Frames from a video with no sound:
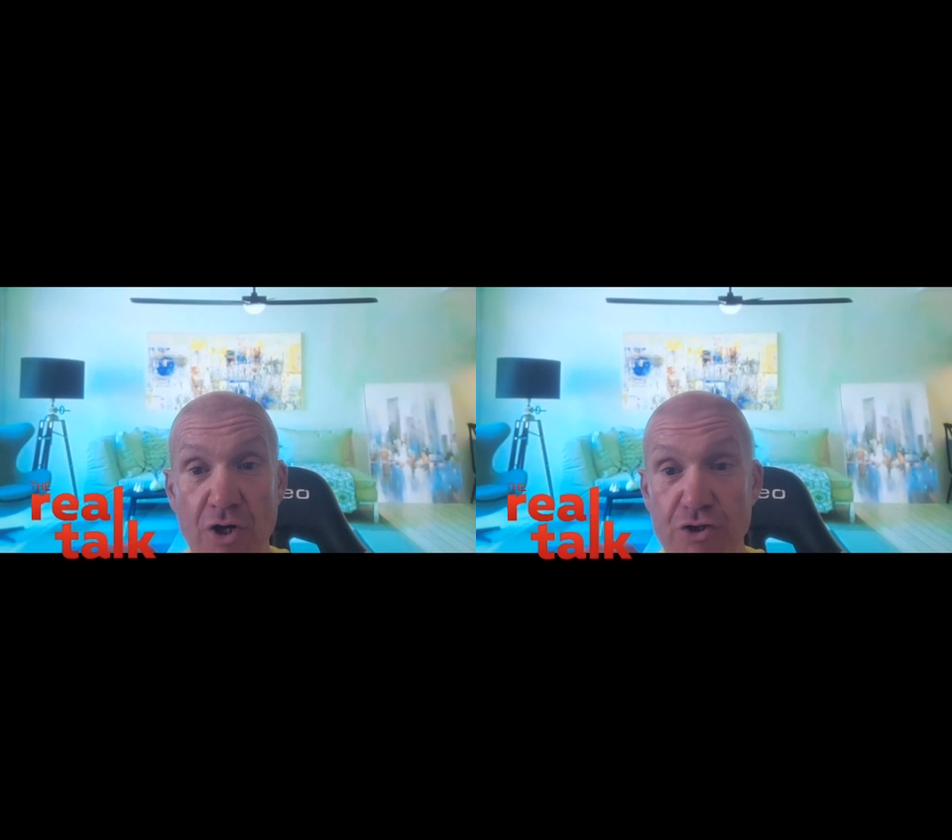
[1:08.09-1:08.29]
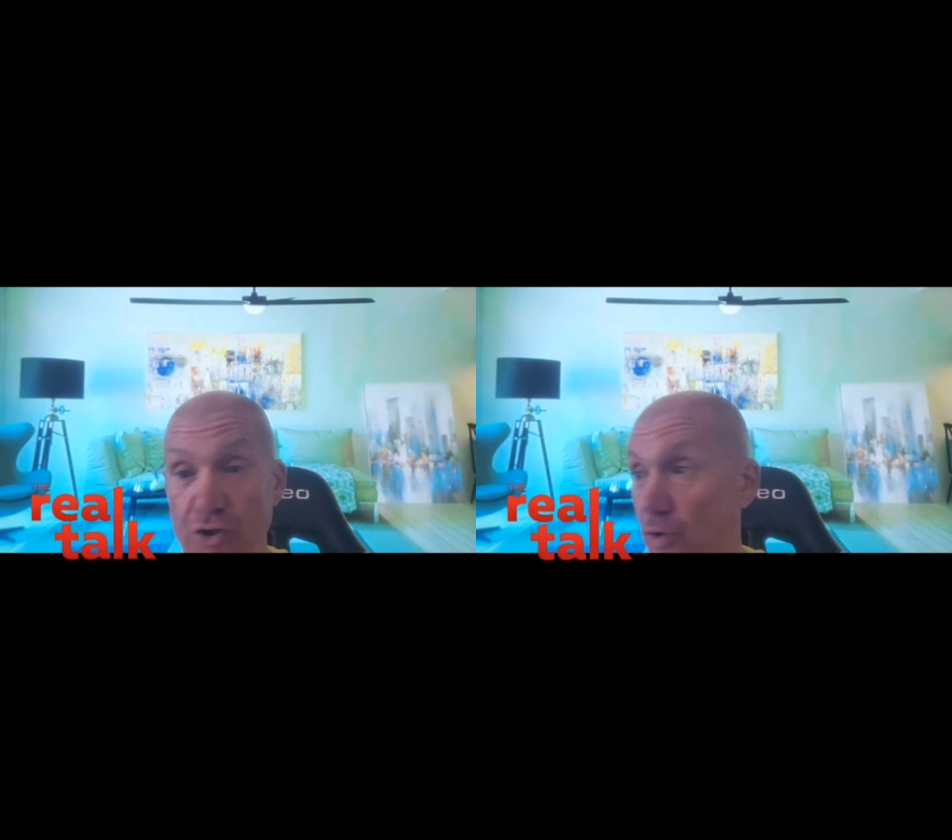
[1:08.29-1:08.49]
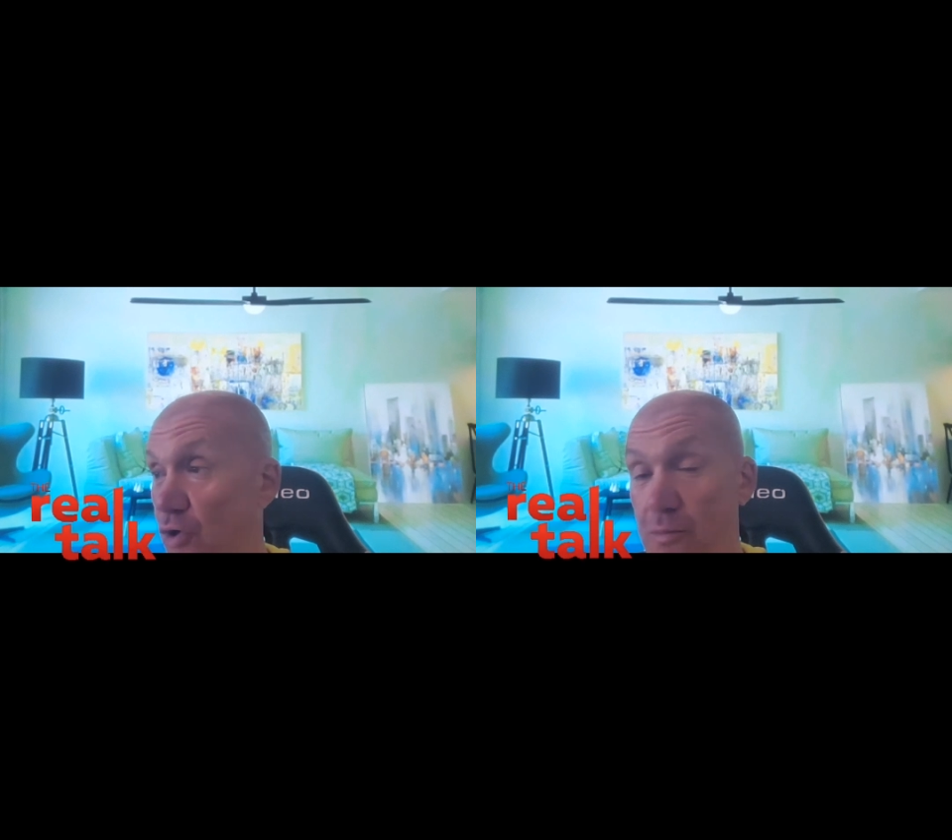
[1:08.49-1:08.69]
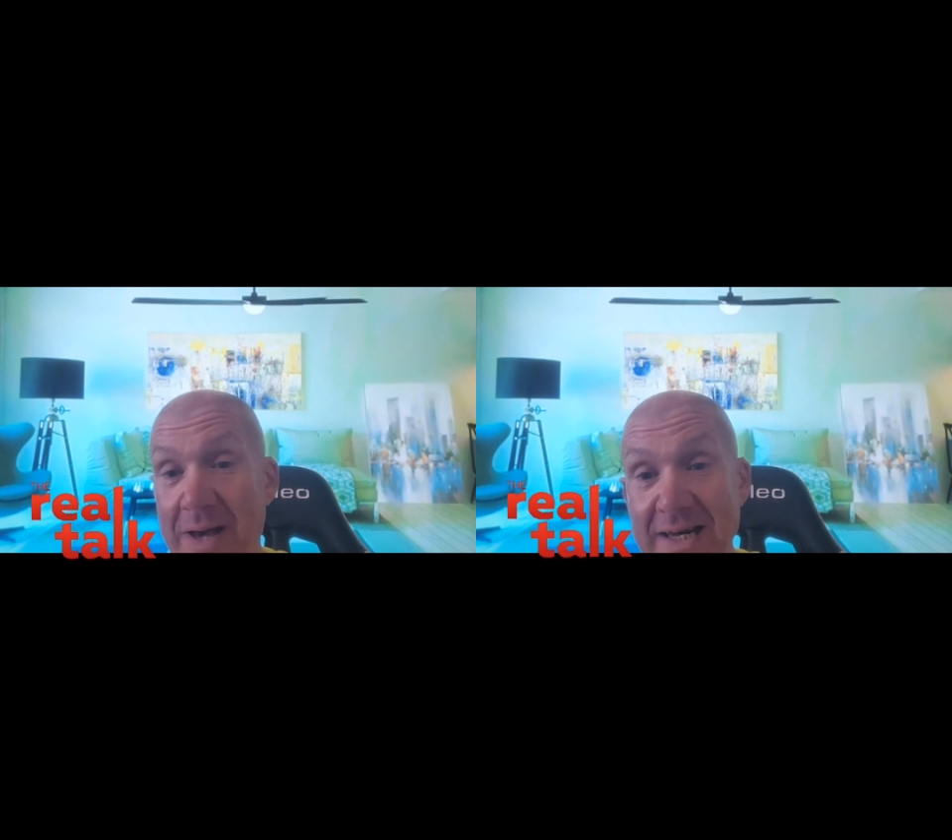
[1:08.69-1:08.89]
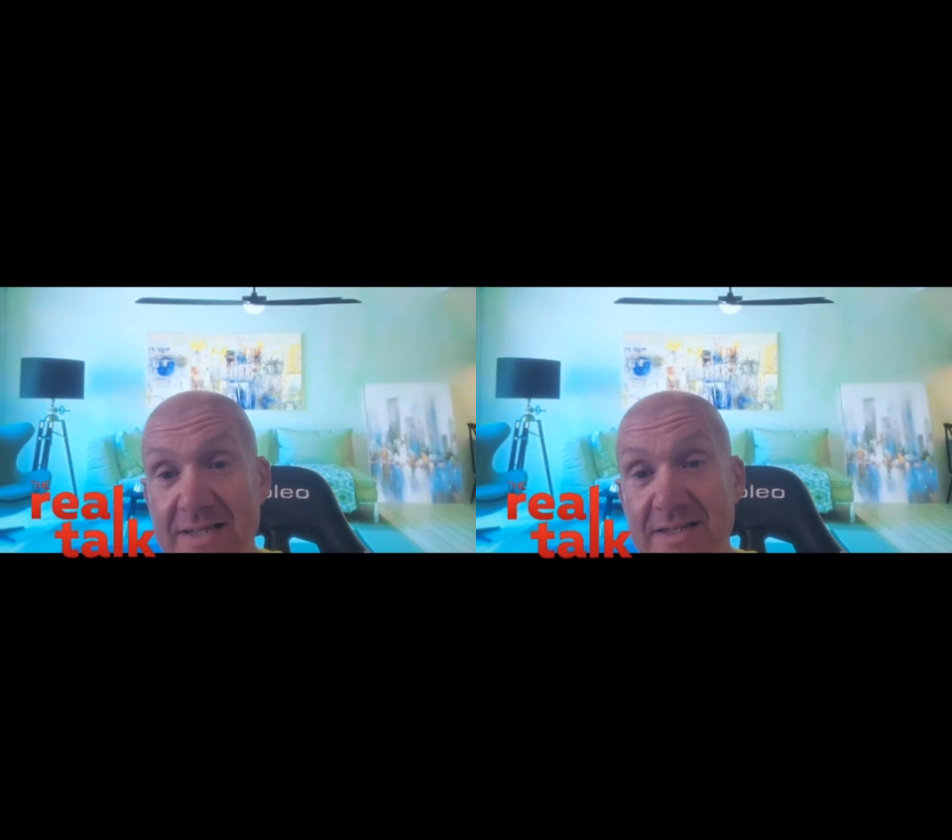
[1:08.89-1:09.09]
to
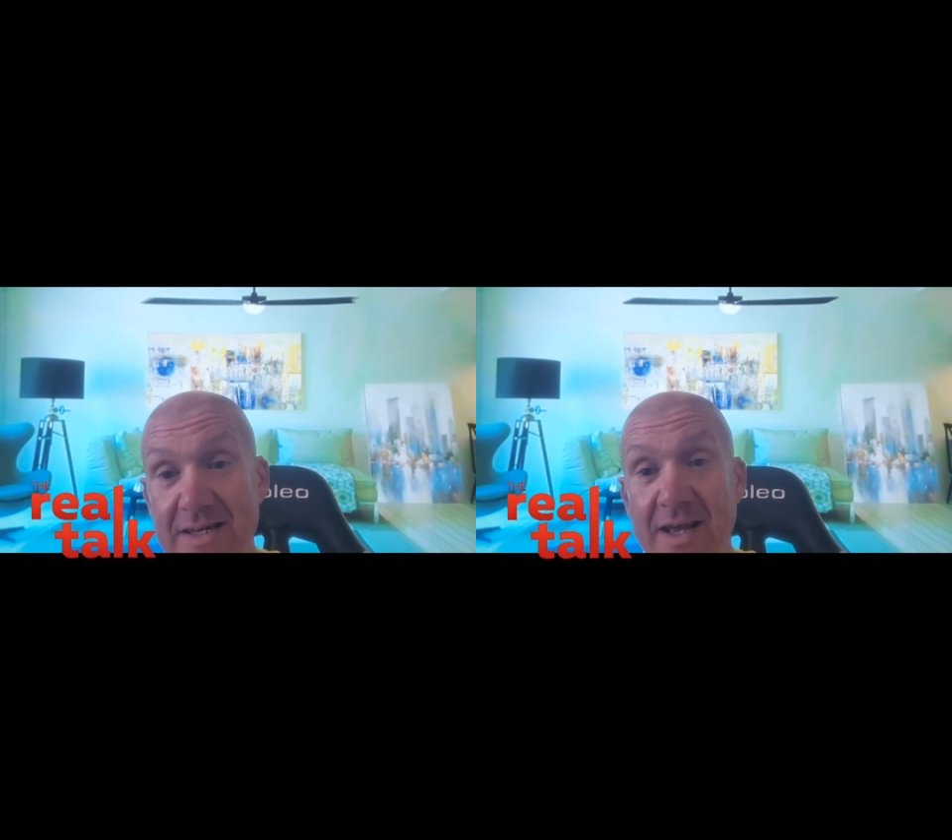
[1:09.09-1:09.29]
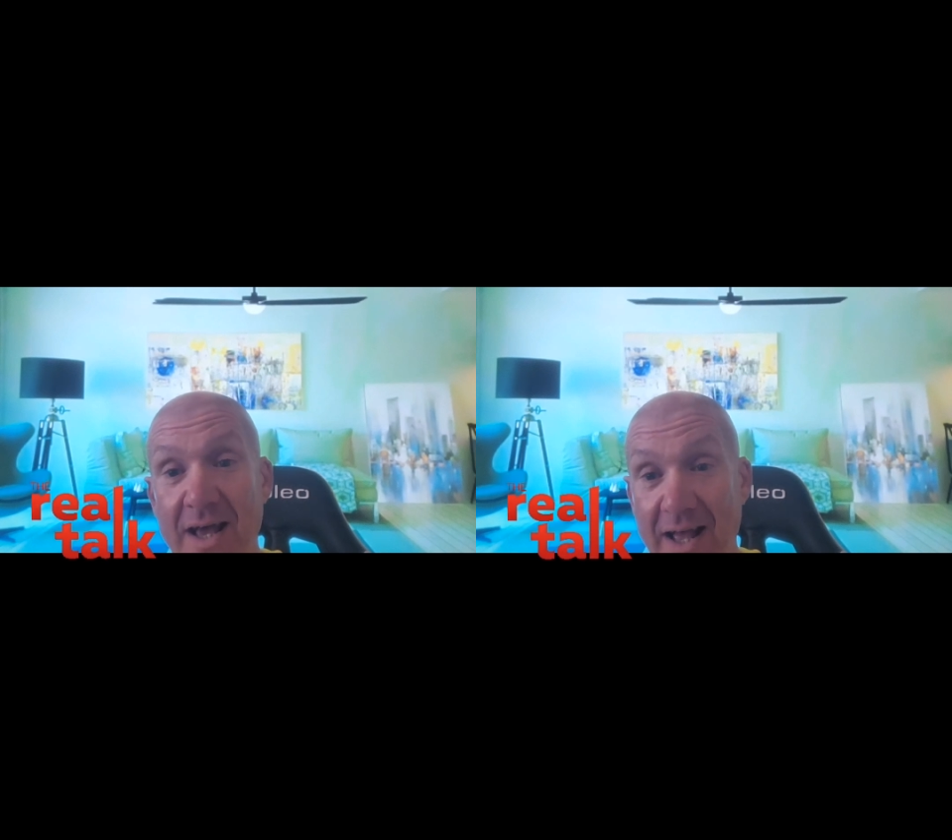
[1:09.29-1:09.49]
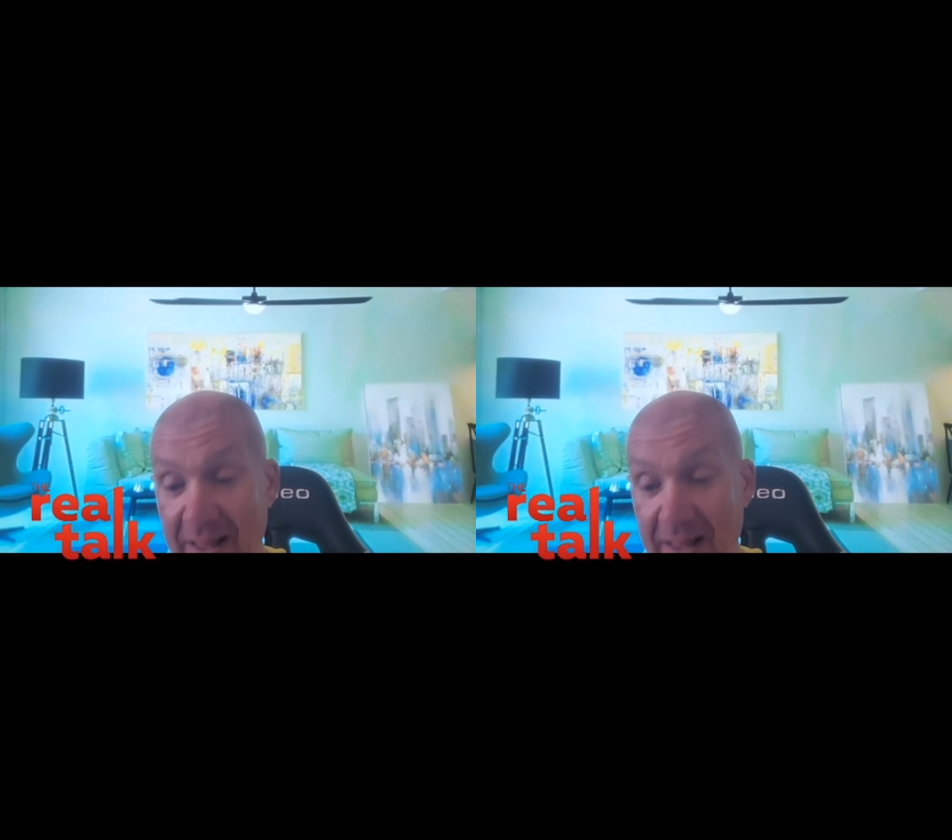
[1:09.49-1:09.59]
humanity.